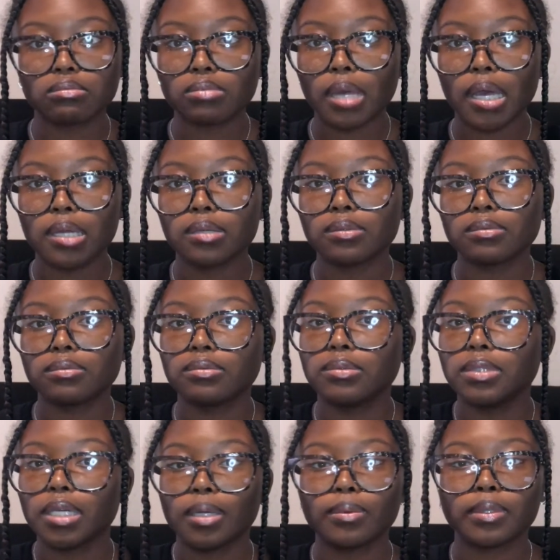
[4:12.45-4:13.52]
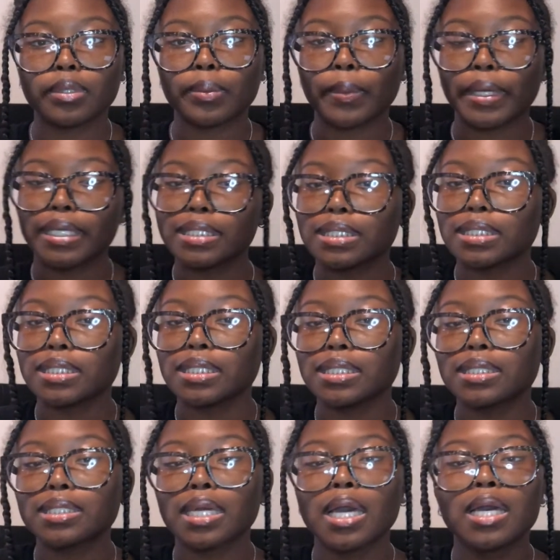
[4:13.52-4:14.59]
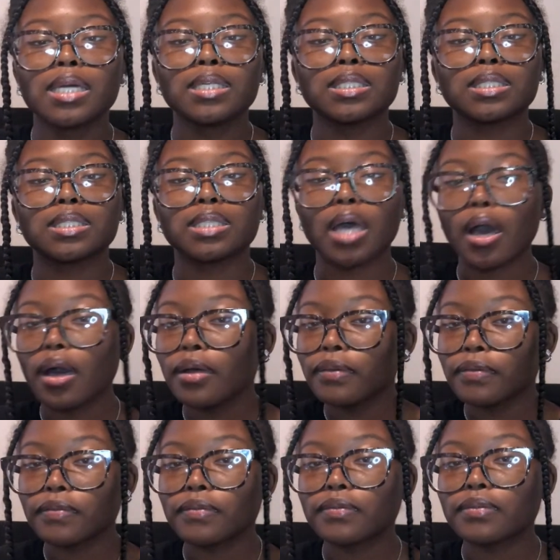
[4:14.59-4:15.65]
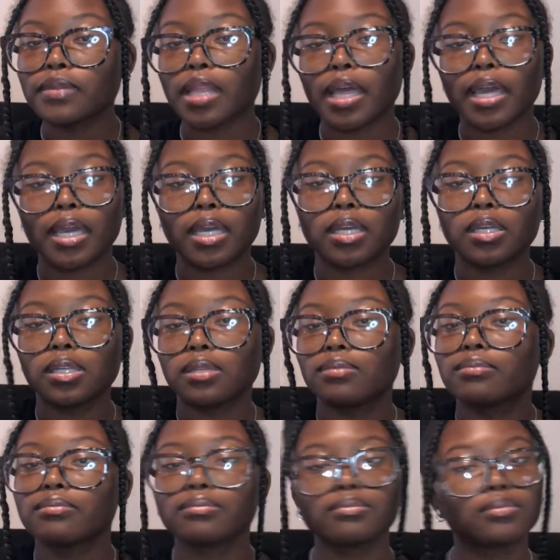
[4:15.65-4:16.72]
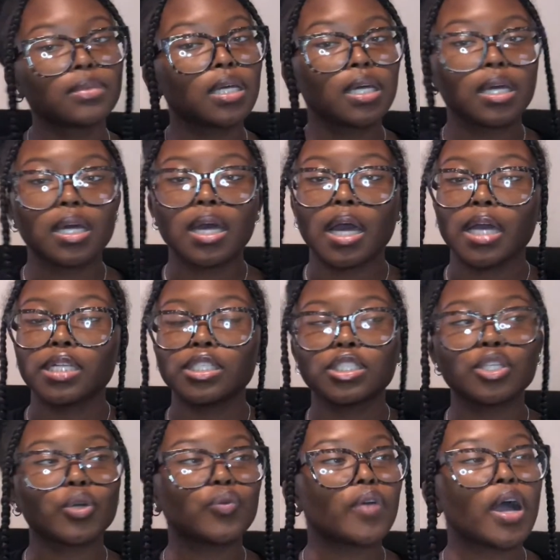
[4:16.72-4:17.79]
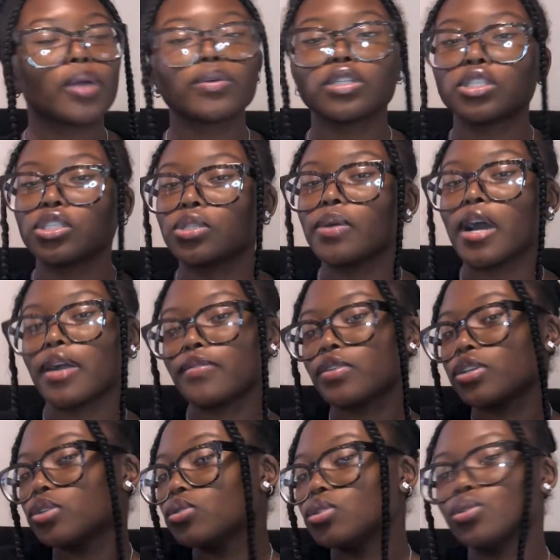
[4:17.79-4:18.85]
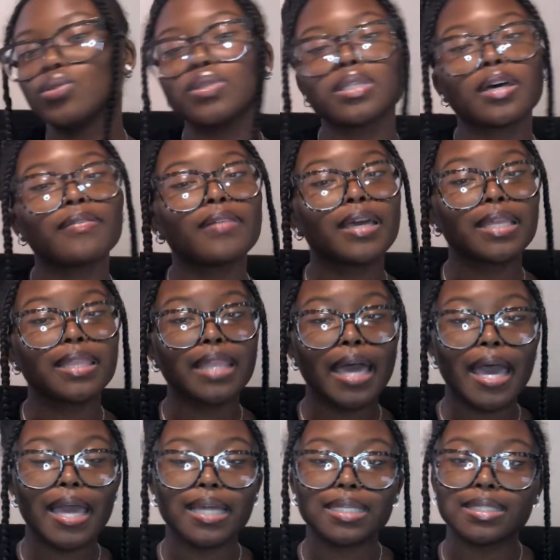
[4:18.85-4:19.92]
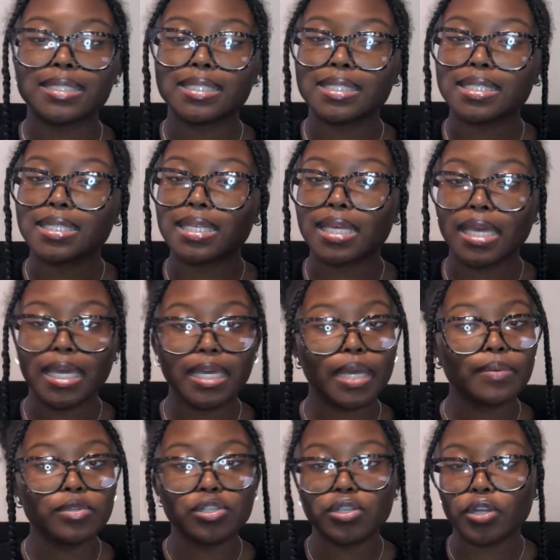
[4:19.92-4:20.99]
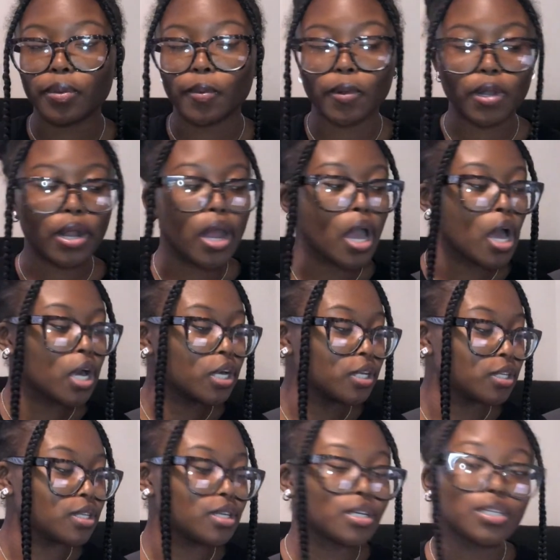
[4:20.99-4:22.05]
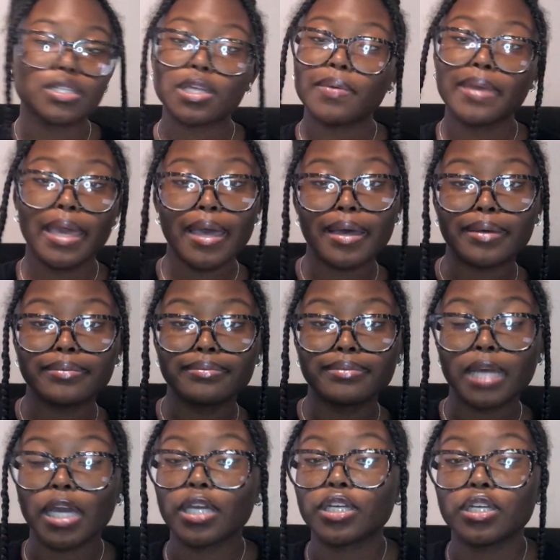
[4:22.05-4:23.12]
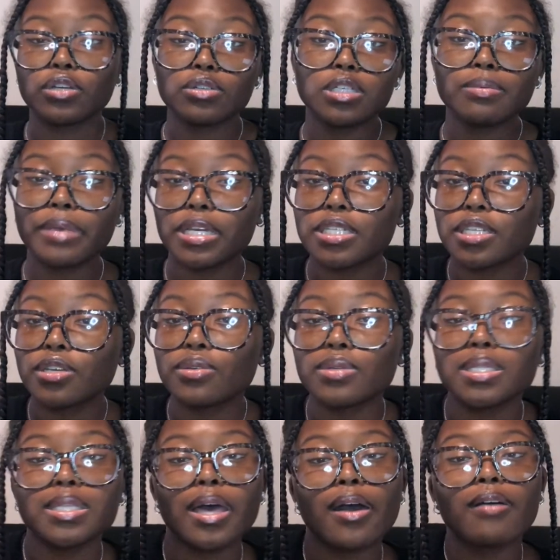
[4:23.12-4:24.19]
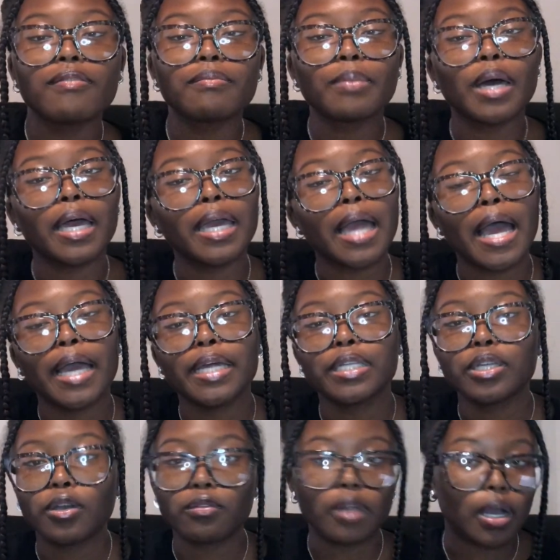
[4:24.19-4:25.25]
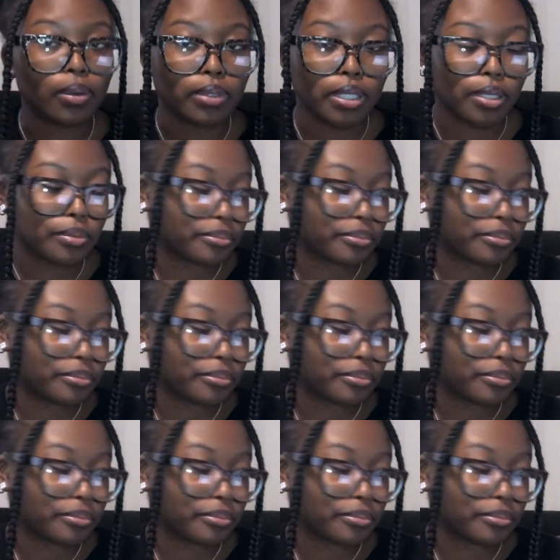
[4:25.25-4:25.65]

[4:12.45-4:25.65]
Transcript: I don't deal with the racist stuff. Like, I just don't rock with you after you do stuff like that. Can't get with you no more. So yeah, Gucci makes cute stuff, but I don't rock with them.